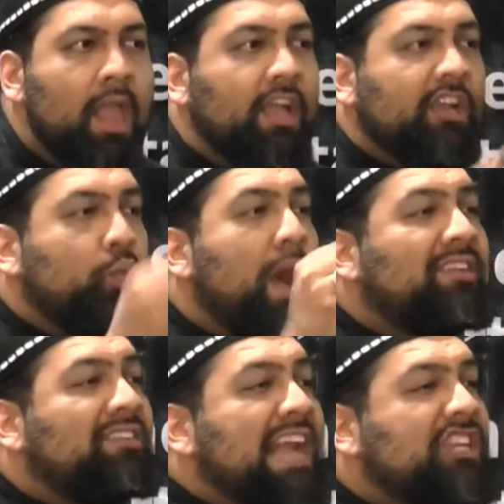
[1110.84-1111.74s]
Because
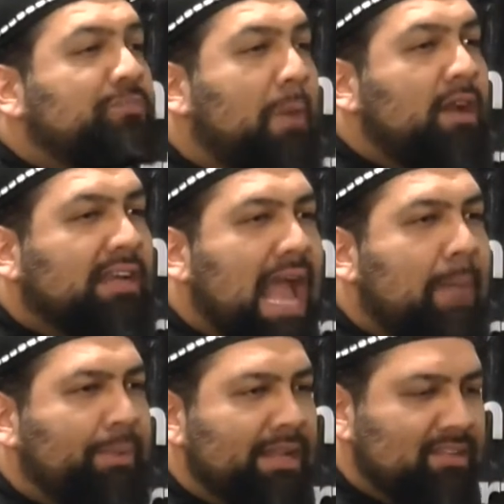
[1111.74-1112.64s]
once that spark
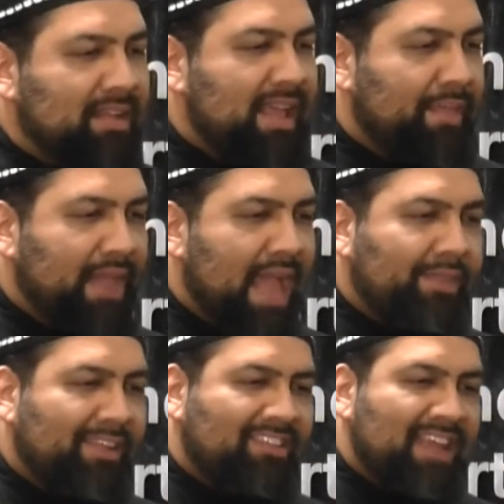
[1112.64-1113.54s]
happens,
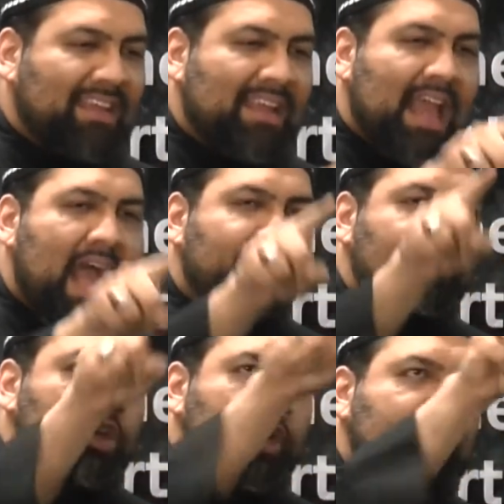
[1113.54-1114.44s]
then the second half of
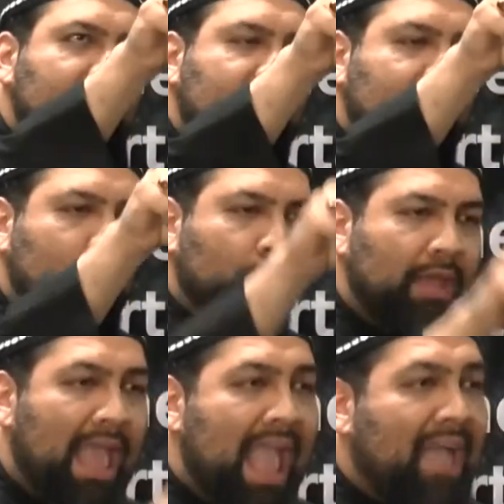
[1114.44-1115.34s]
the journey
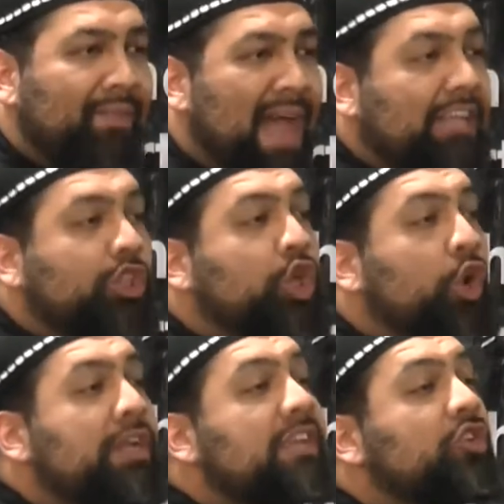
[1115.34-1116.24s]
continues. And that
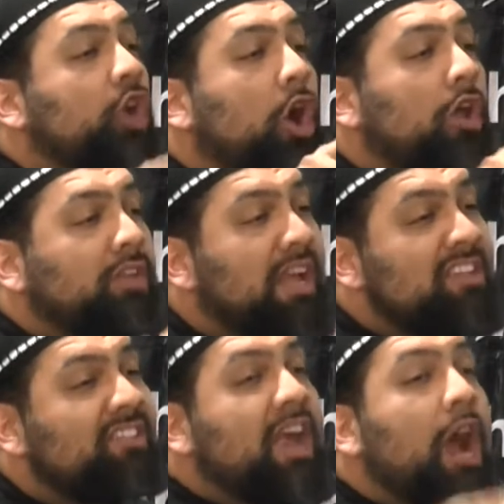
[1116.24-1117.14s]
journey is
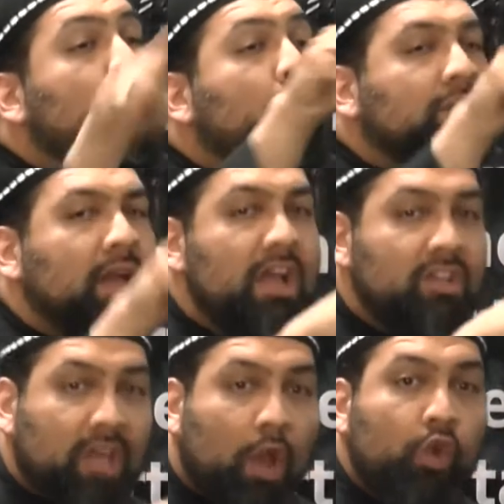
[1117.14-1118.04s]
called
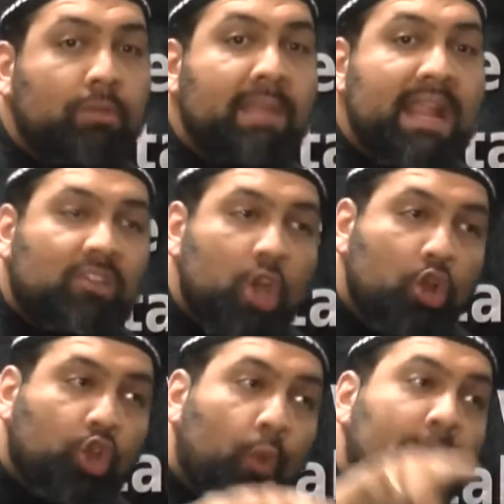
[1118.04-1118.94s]
Sa'ud. Sa'ud means
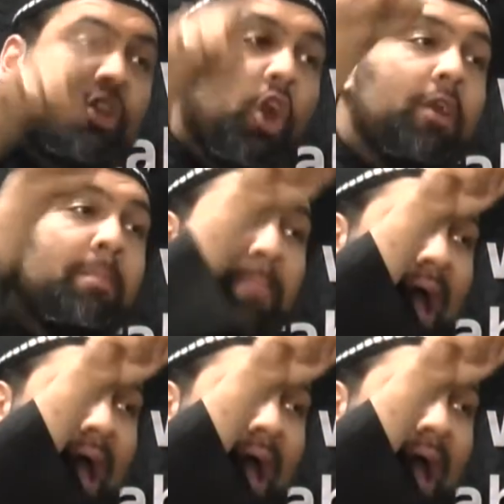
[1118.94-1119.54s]
to return